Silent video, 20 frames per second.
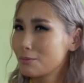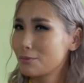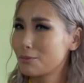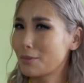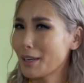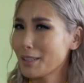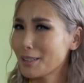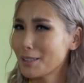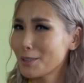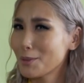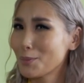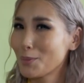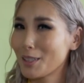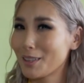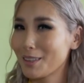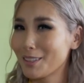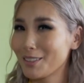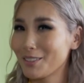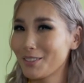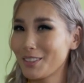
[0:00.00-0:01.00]
right in the
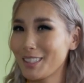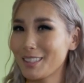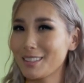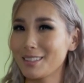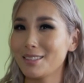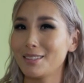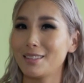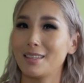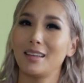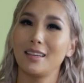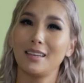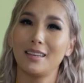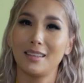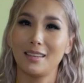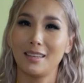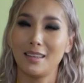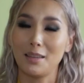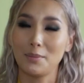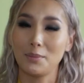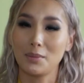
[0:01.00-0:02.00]
middle of it,
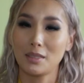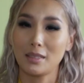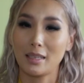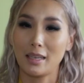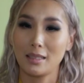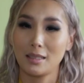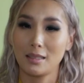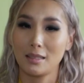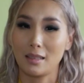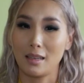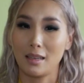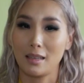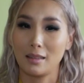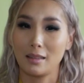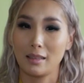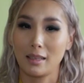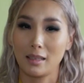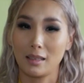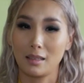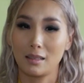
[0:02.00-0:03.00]
and besides
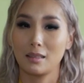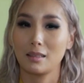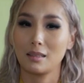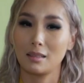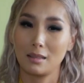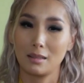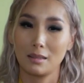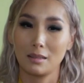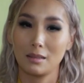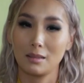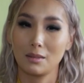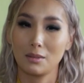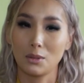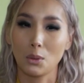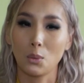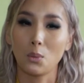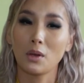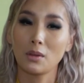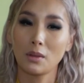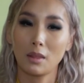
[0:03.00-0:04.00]
that, like
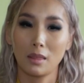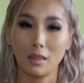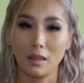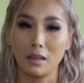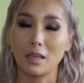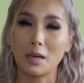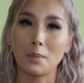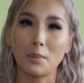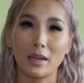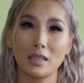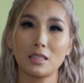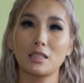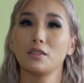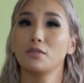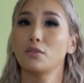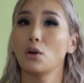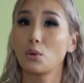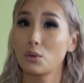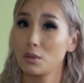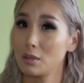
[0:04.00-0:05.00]
the one thing I'm
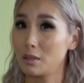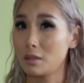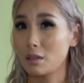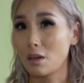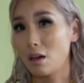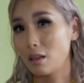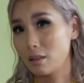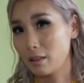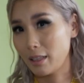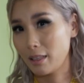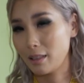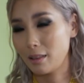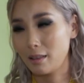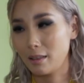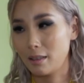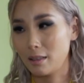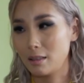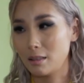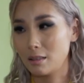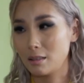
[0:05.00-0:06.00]
actually focusing on
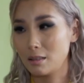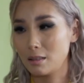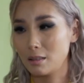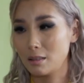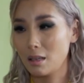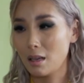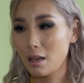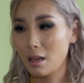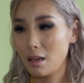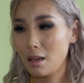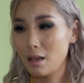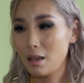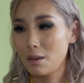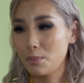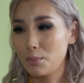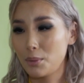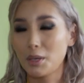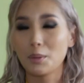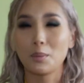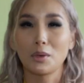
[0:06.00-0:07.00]
lately is
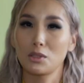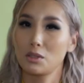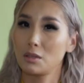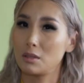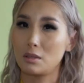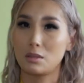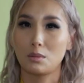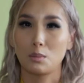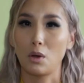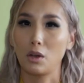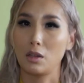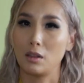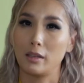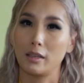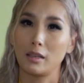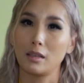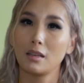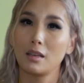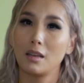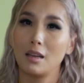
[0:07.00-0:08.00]
pretty much just
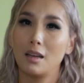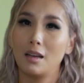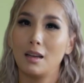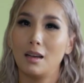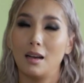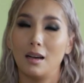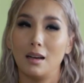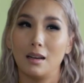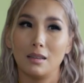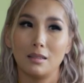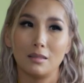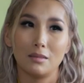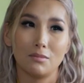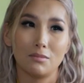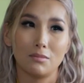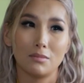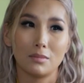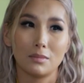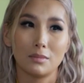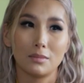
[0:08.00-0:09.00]
modeling. I
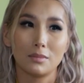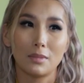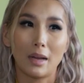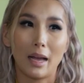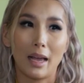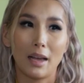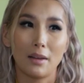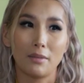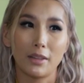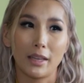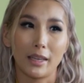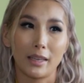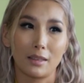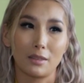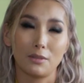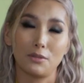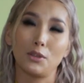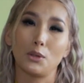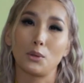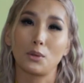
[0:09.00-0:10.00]
have
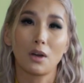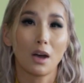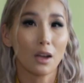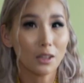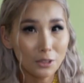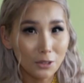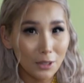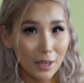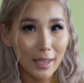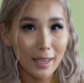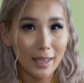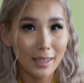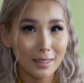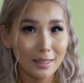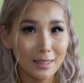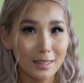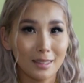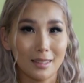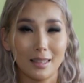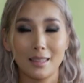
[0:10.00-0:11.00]
like a few
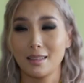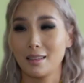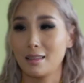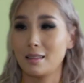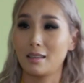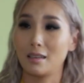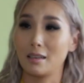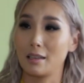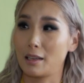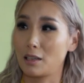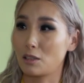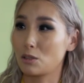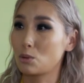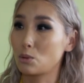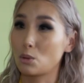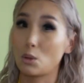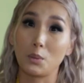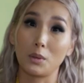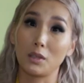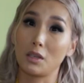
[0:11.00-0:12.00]
contracts, and then there are like
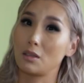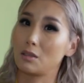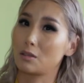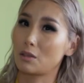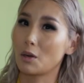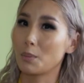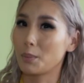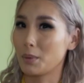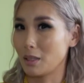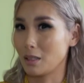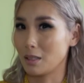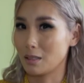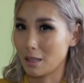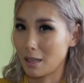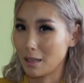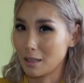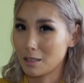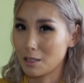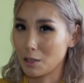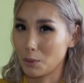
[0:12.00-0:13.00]
so many other companies
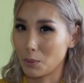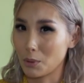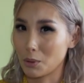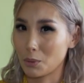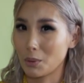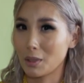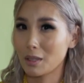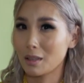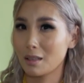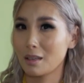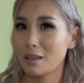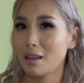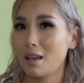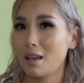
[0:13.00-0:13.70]
I actually work with.